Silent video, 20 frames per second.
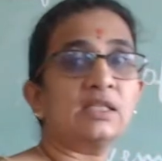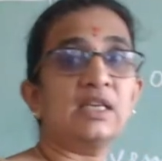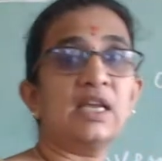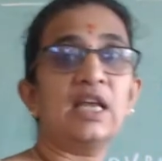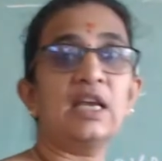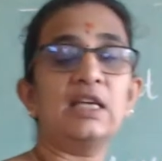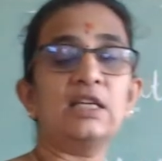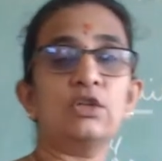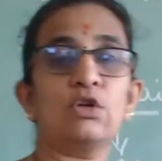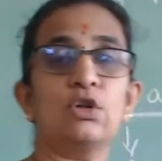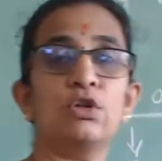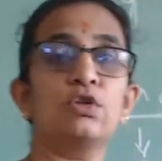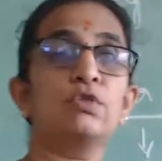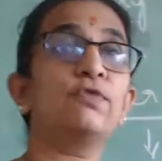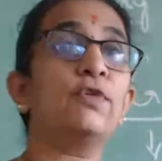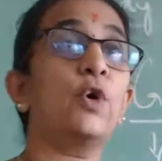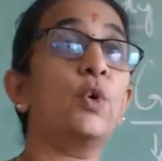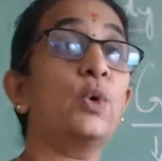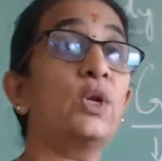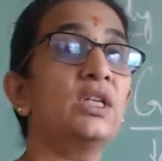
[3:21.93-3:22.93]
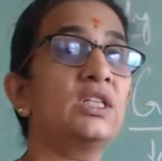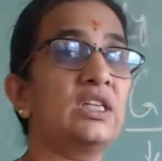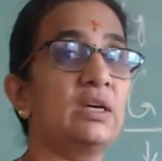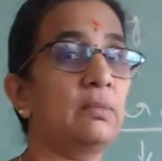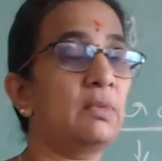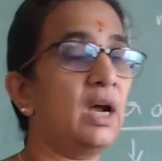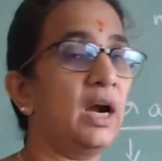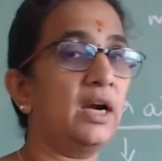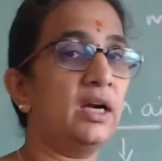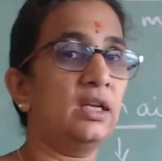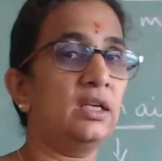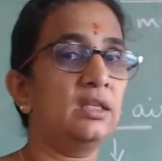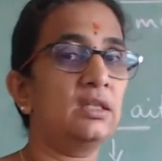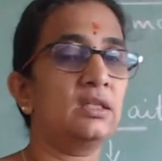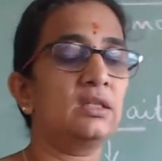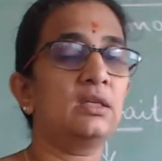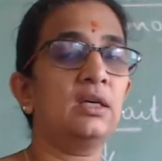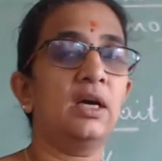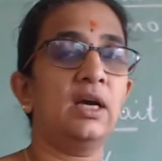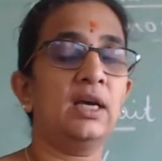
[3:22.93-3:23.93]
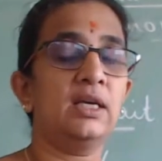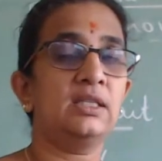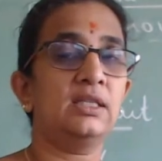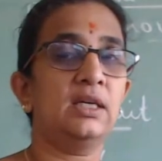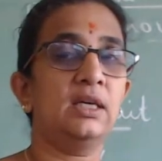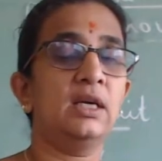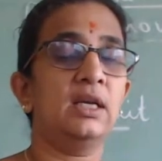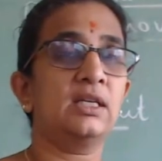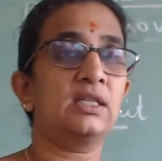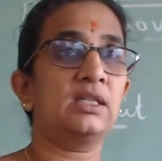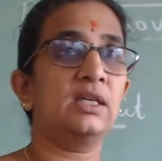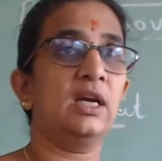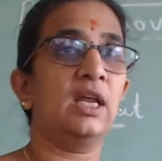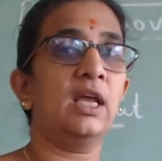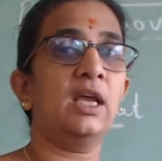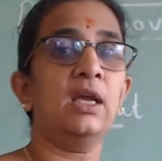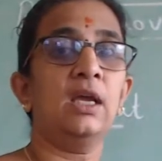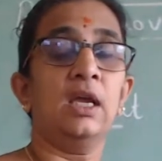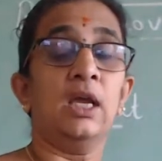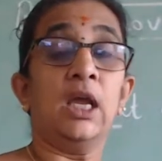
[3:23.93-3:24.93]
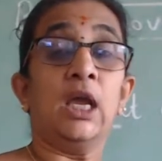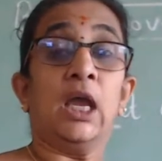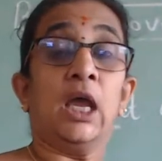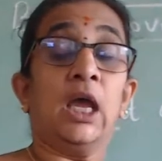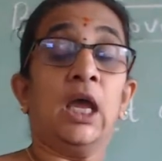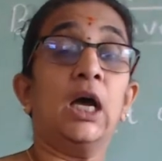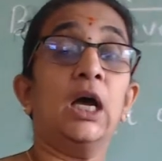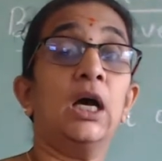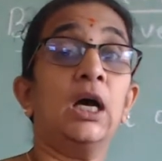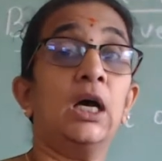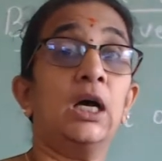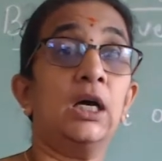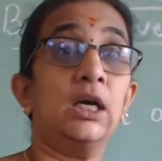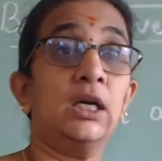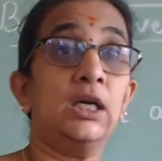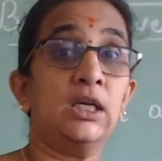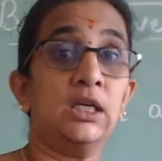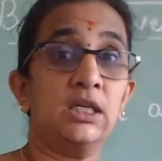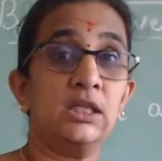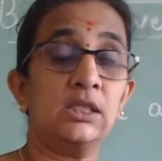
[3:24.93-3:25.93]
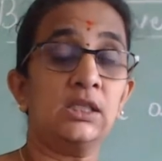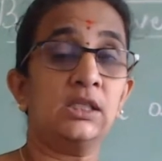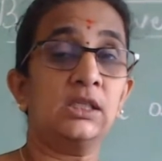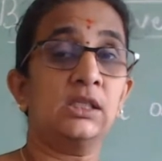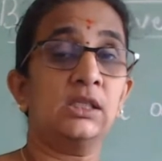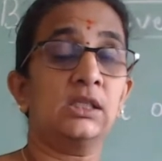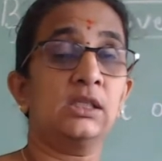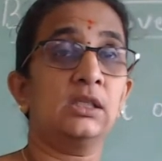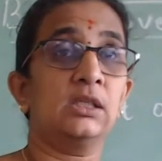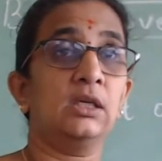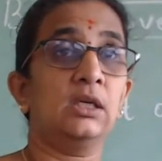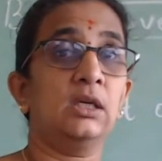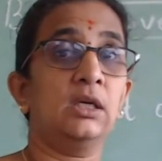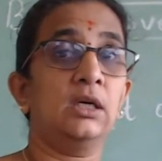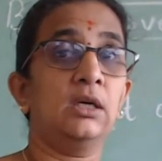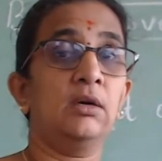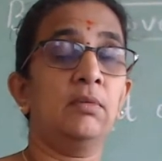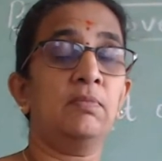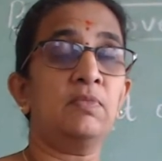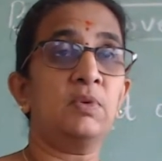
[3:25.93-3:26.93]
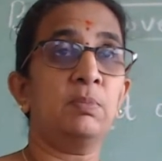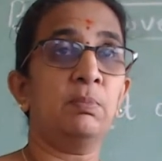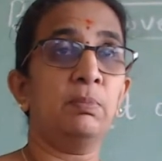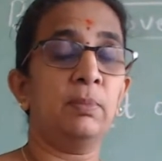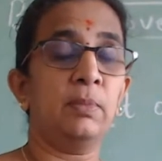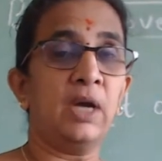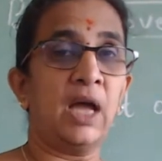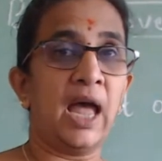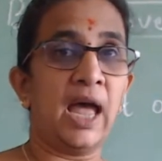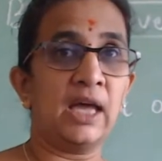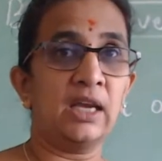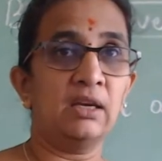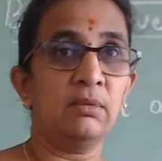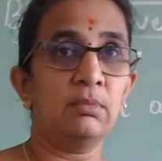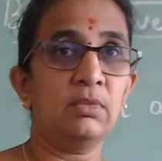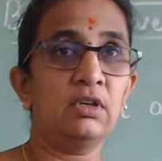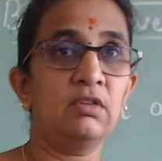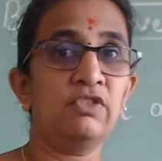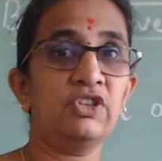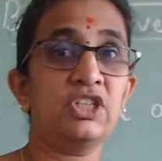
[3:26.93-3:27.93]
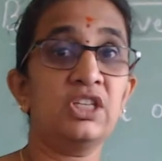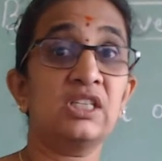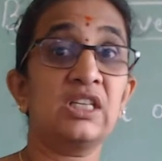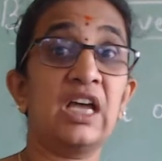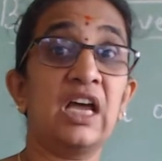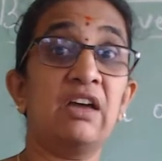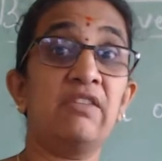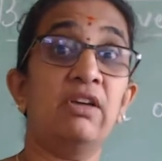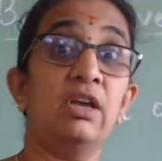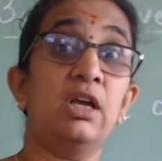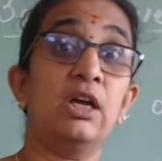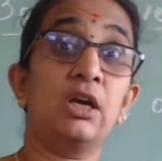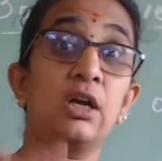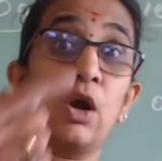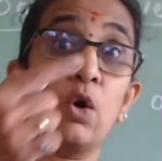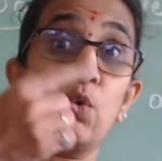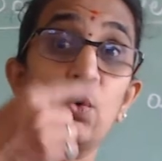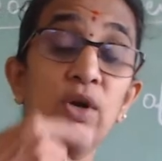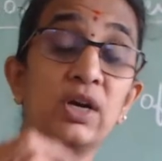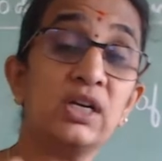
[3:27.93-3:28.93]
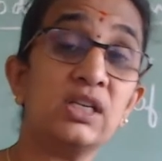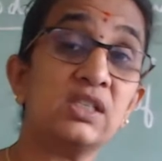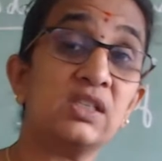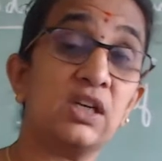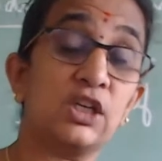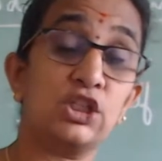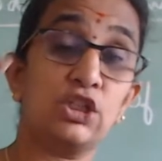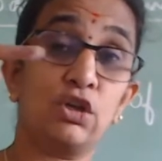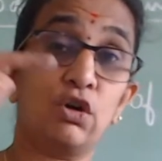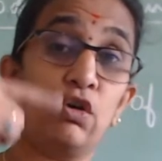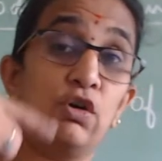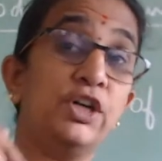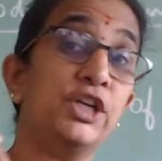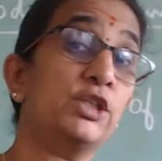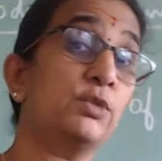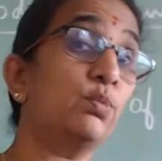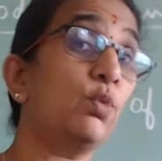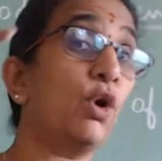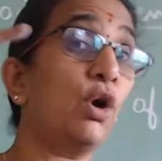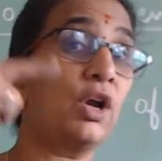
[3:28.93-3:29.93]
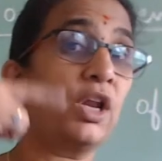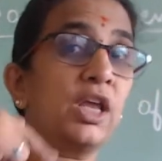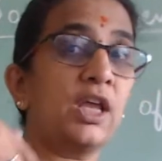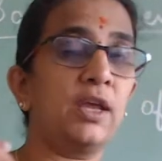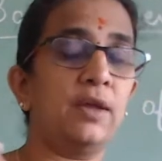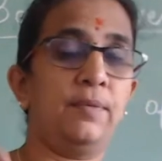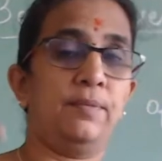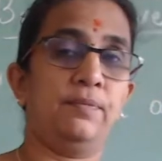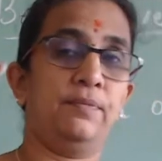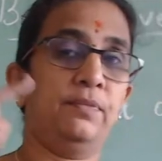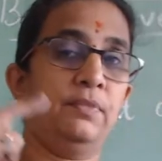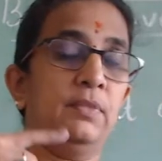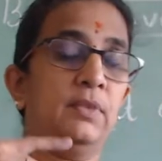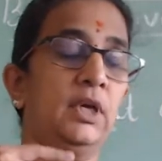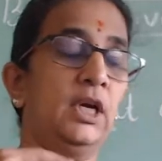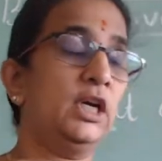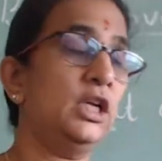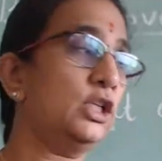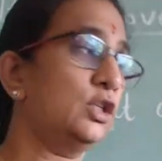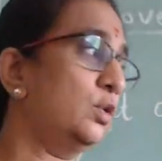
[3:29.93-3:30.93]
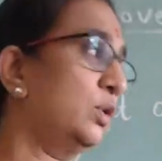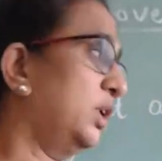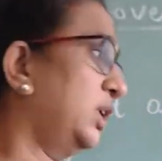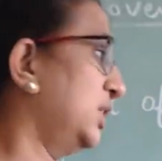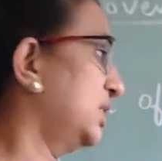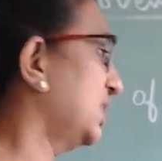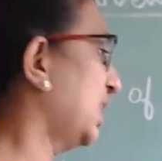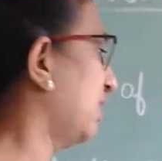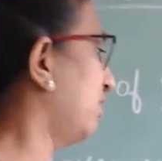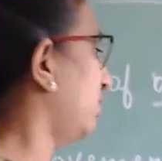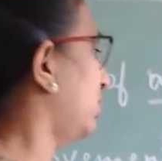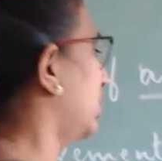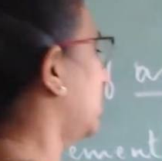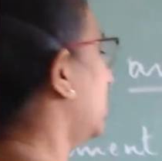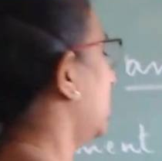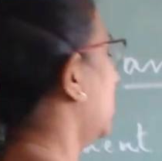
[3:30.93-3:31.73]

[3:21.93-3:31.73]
snail is also found in some gardens. I said yesterday it is an animal which is having a rounded structure on its body. Understood? It is having